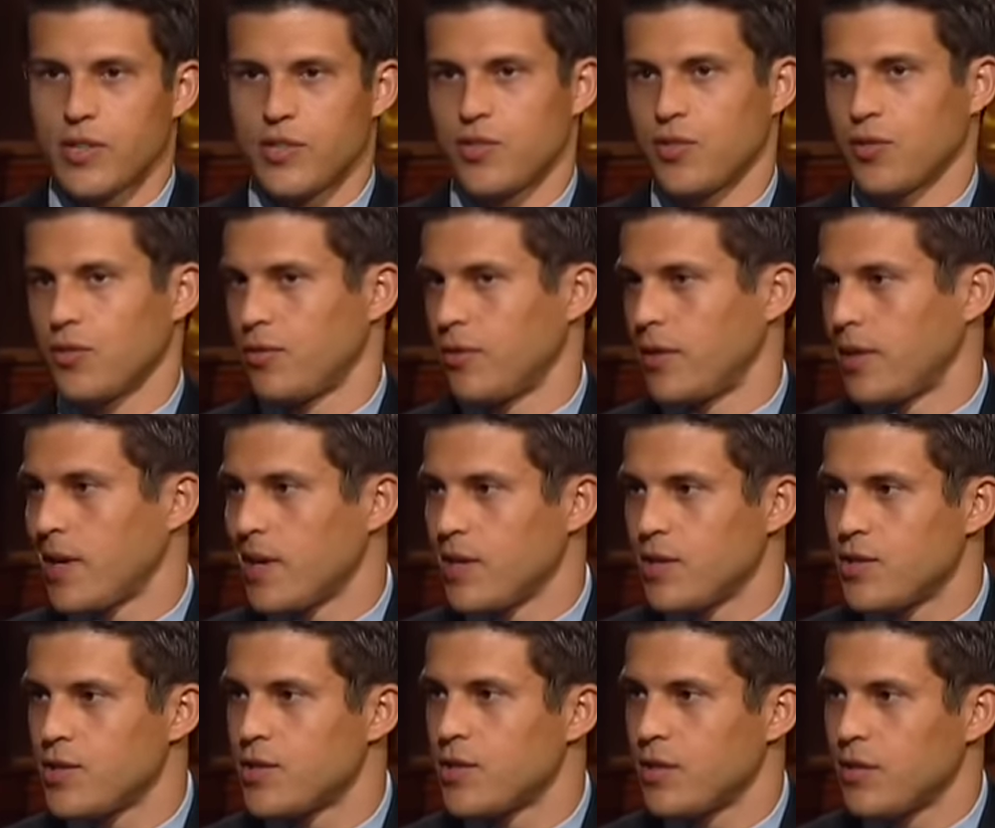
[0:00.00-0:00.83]
children
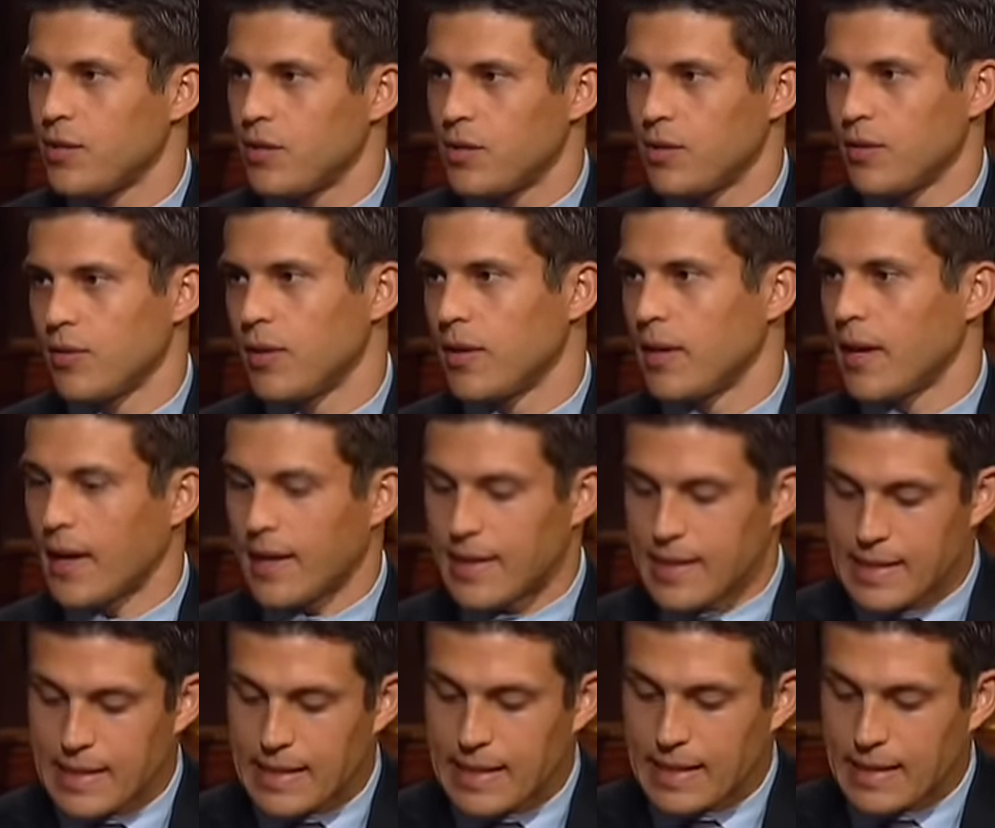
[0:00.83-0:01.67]
aged 2 to
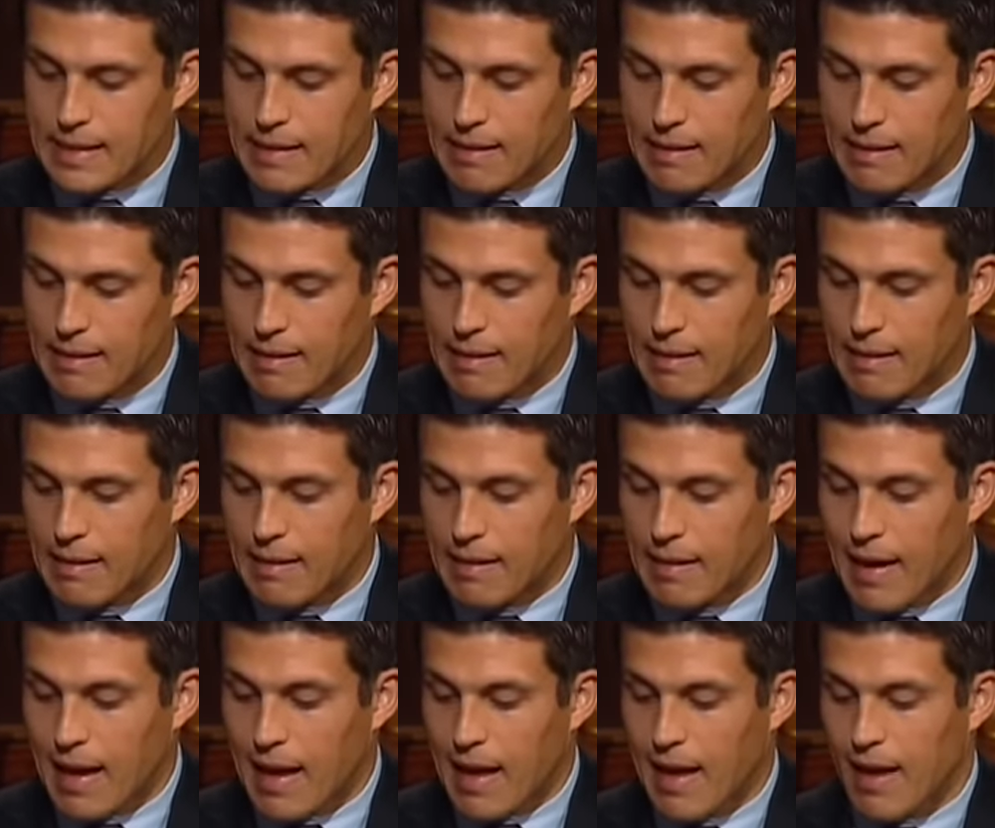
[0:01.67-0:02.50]
19
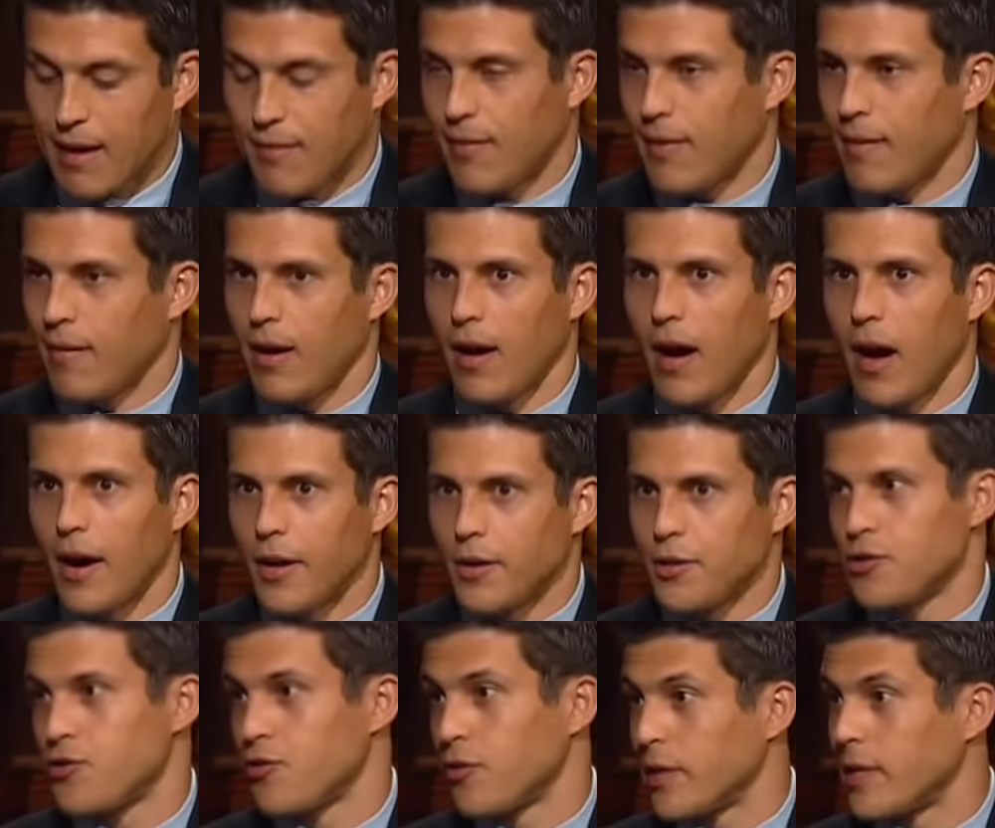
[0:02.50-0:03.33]
have
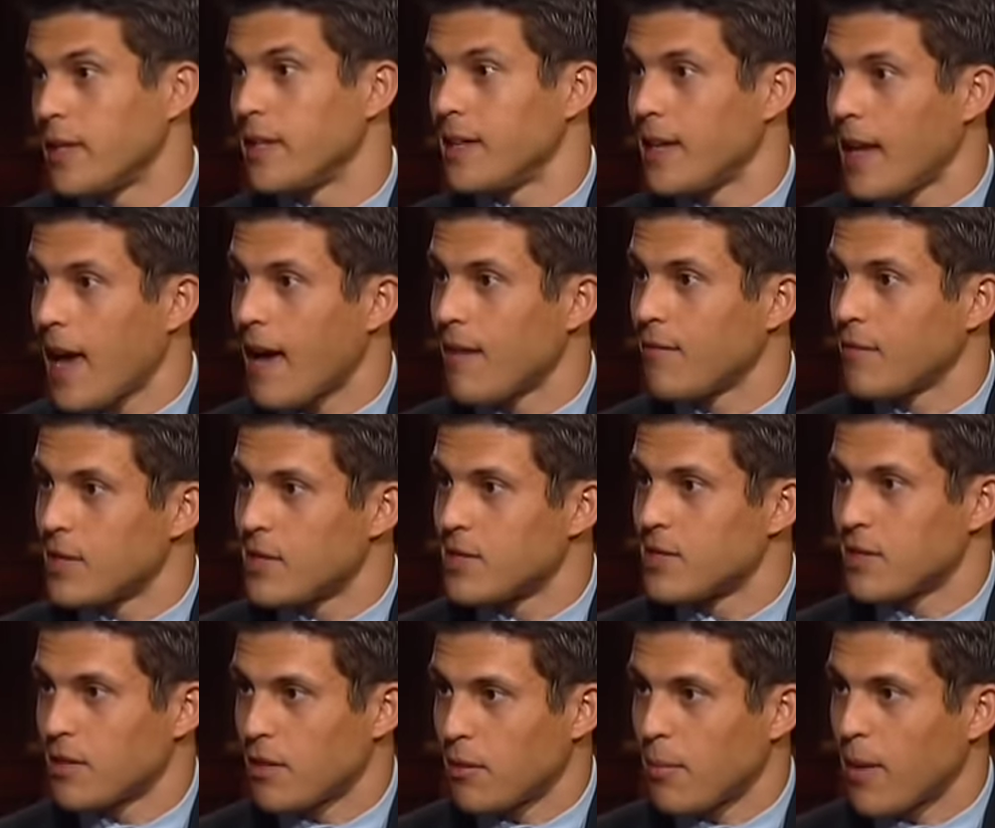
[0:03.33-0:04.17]
untreated
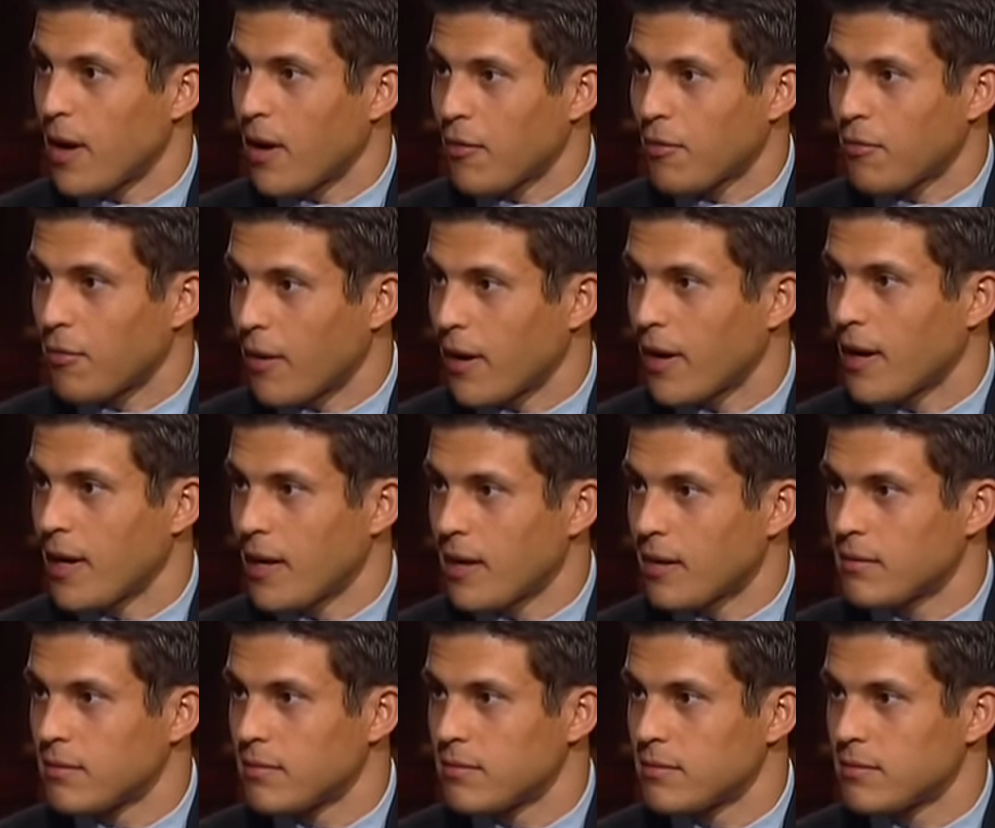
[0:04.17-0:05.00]
cavities in their mouth right
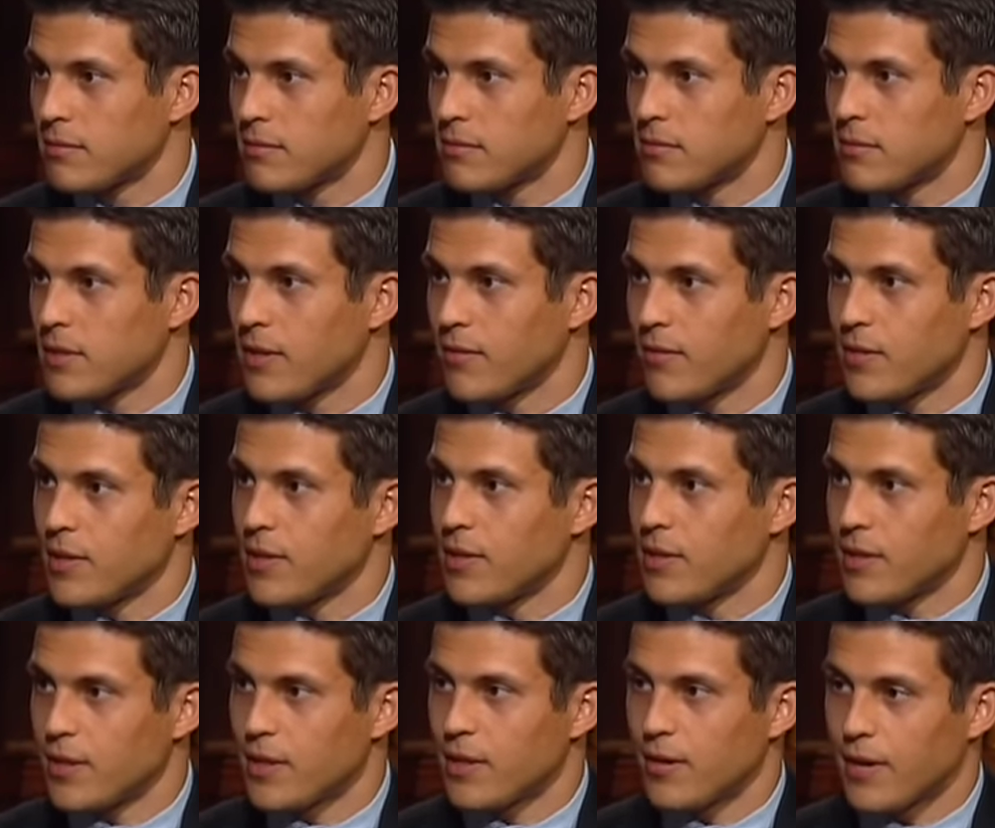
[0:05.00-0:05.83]
now, okay. even
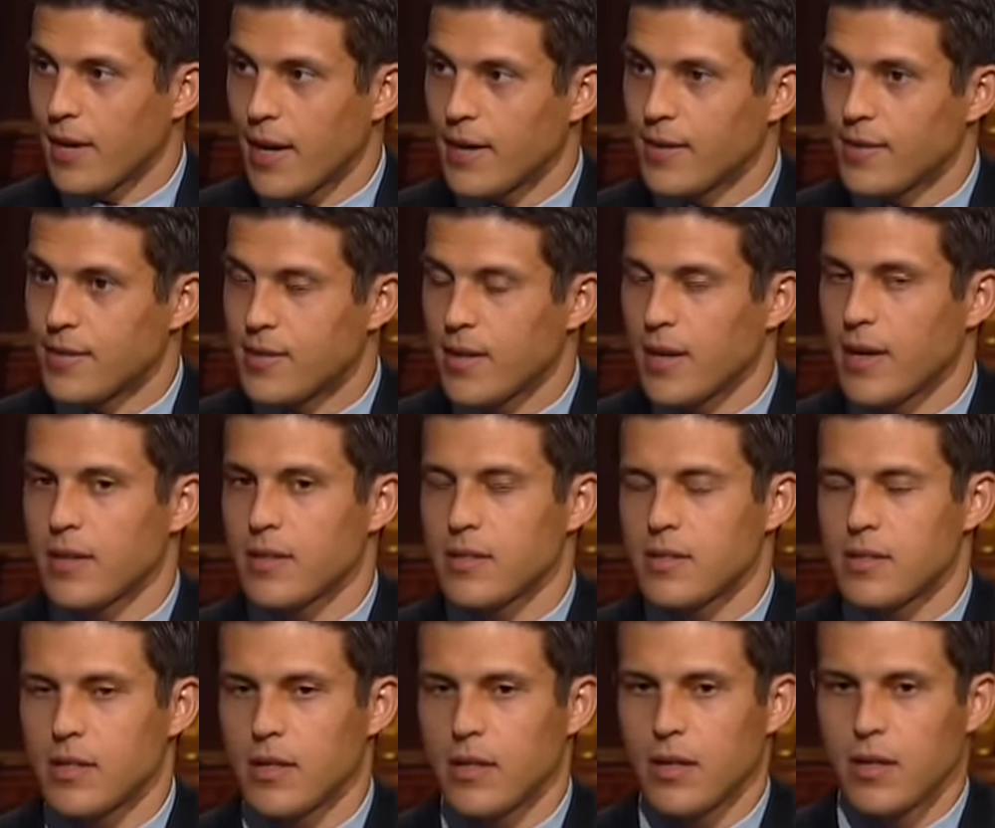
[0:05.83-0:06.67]
in the United
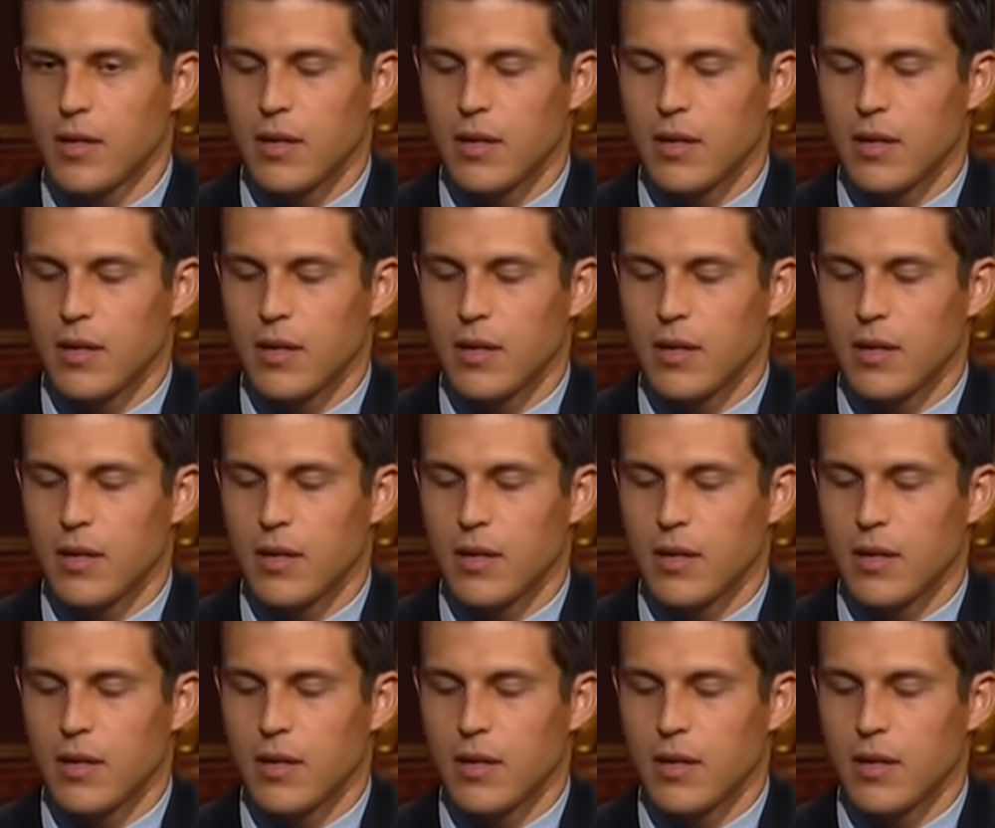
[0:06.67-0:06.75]
States.